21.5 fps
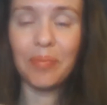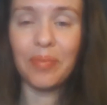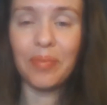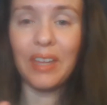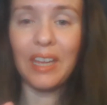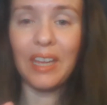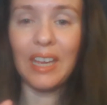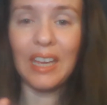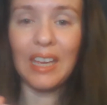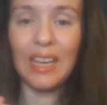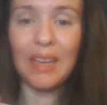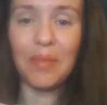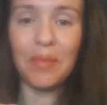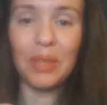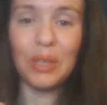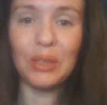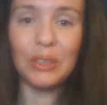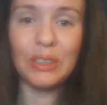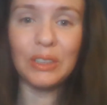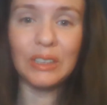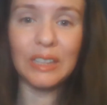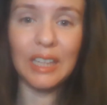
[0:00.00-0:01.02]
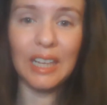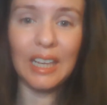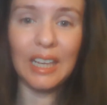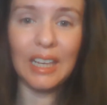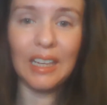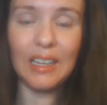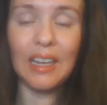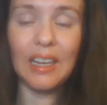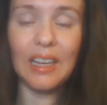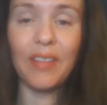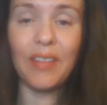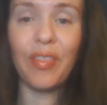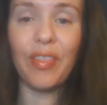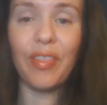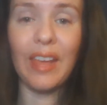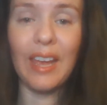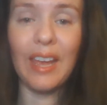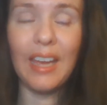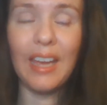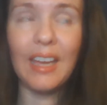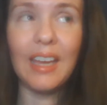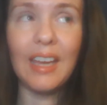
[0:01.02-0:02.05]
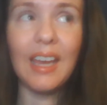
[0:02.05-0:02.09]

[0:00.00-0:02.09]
the mucin thick.